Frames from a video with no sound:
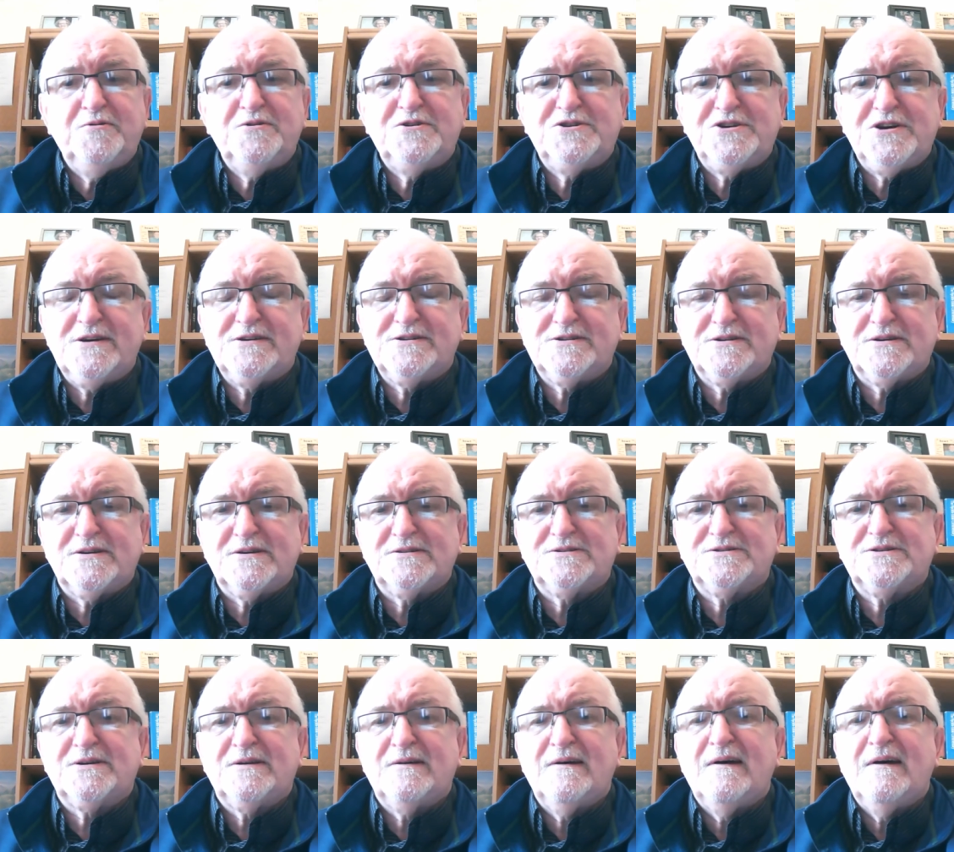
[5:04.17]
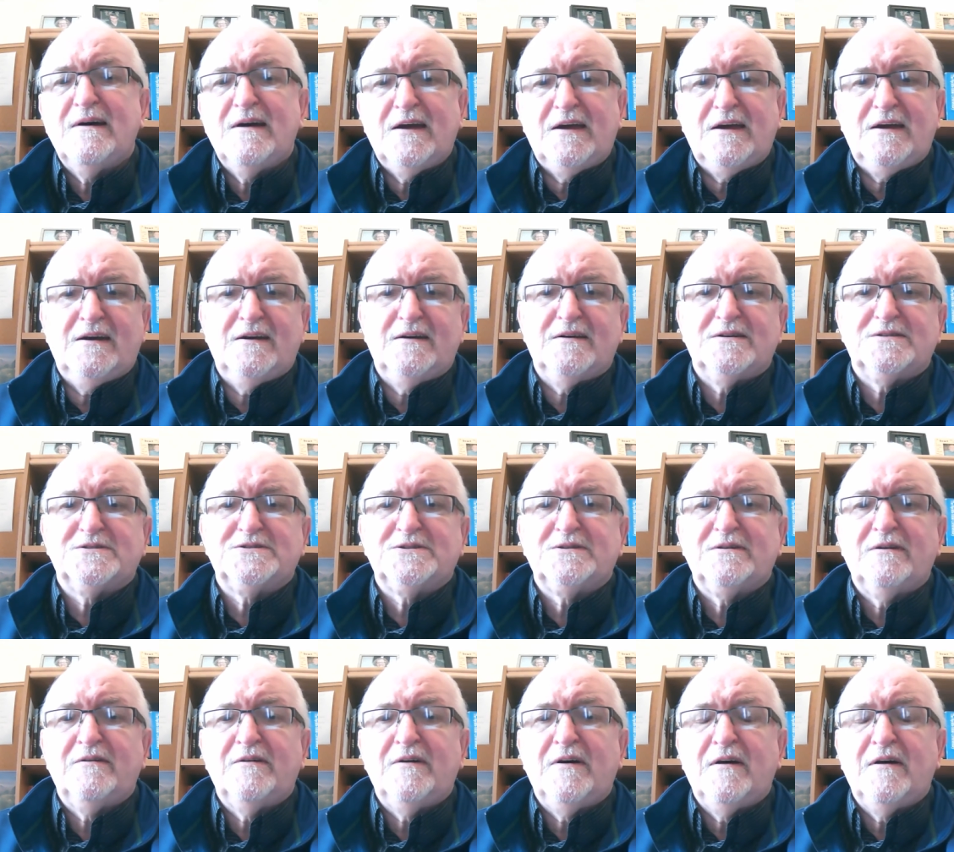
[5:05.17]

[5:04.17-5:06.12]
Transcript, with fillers: Jesus is